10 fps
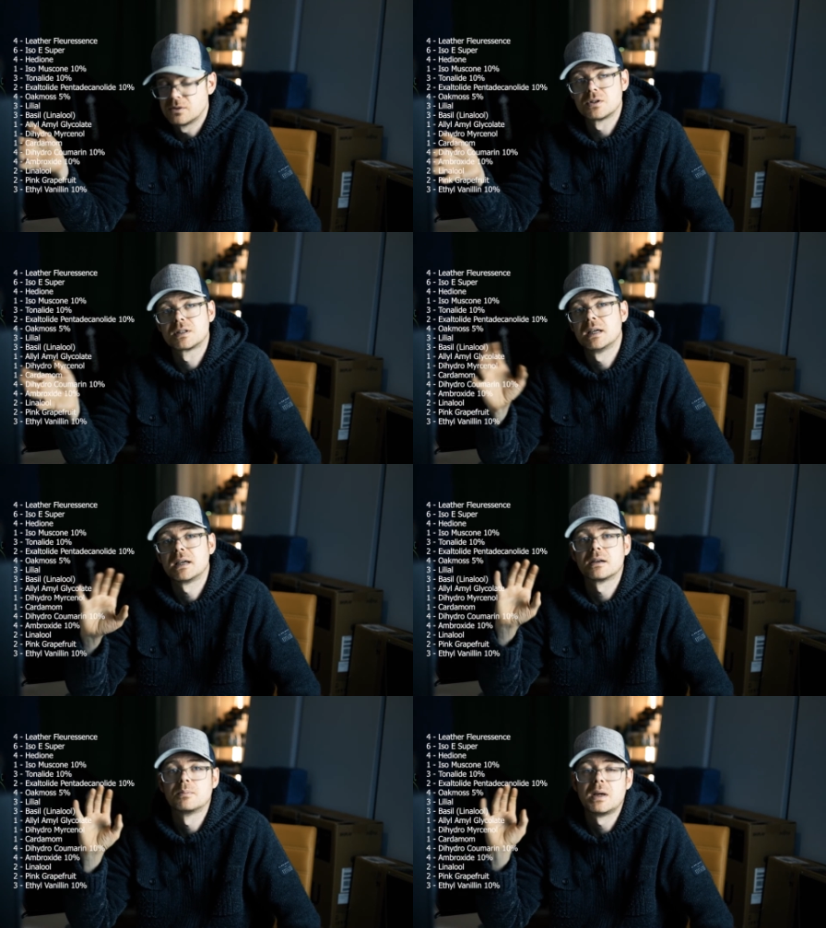Just
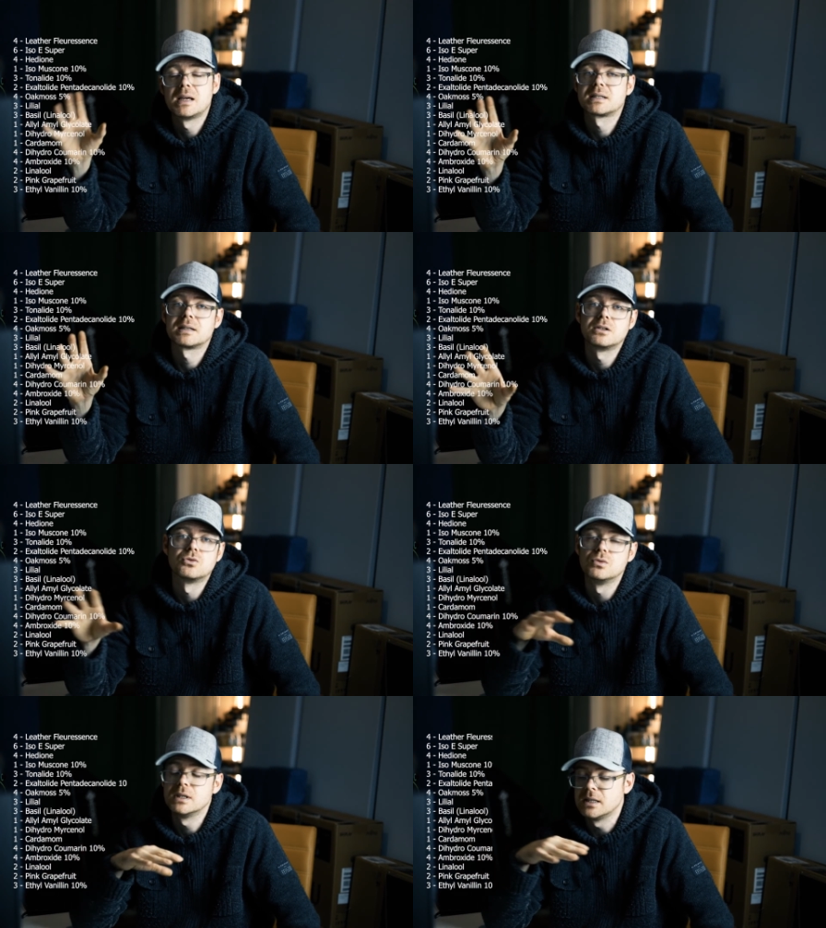take a base that you
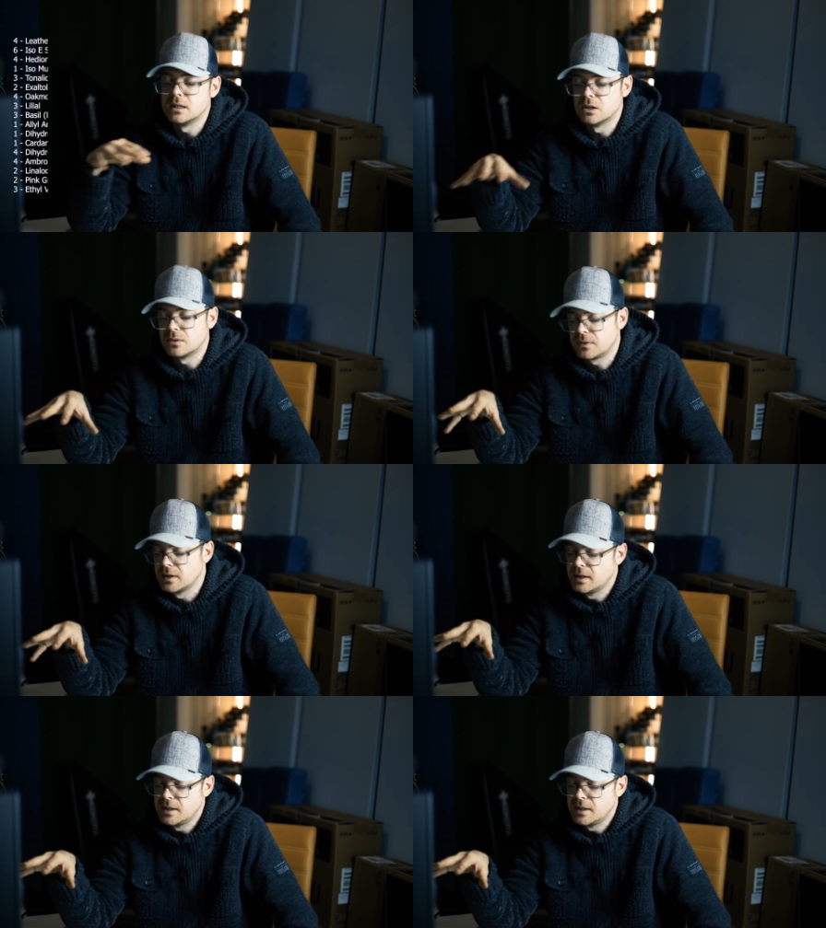really love,